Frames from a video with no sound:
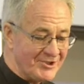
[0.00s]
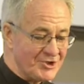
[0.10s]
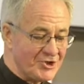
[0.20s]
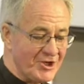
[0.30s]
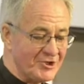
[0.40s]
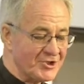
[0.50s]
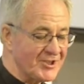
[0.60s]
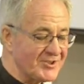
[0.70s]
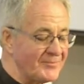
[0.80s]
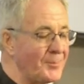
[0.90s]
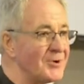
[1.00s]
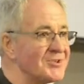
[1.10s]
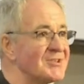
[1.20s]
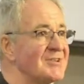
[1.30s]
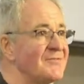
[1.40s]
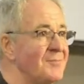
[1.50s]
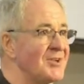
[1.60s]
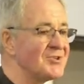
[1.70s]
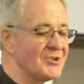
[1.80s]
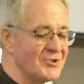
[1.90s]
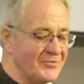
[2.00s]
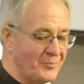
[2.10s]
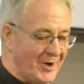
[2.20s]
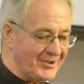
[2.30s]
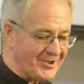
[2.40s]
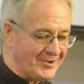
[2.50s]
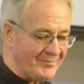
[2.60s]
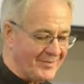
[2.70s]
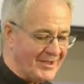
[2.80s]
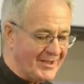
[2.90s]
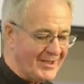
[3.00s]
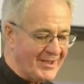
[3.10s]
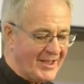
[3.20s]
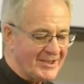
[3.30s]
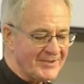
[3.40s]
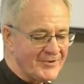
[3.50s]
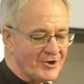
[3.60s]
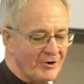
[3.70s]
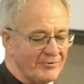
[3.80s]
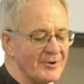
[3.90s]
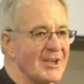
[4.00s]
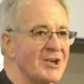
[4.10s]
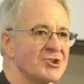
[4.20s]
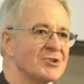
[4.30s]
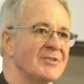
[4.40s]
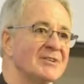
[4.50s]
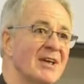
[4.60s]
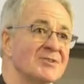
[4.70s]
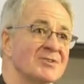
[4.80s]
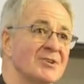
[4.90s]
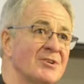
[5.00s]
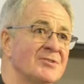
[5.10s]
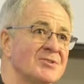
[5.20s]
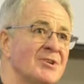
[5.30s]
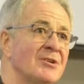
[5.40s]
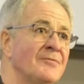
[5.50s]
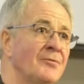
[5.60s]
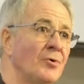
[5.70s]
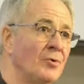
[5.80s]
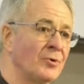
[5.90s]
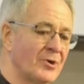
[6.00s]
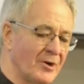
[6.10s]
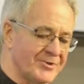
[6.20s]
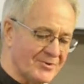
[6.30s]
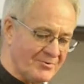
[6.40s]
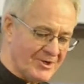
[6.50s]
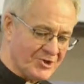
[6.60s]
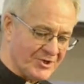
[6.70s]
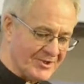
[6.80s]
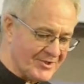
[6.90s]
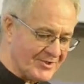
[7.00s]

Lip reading: a church gives a positive message of welcome and of a congregation that has a concern for all God's creatures.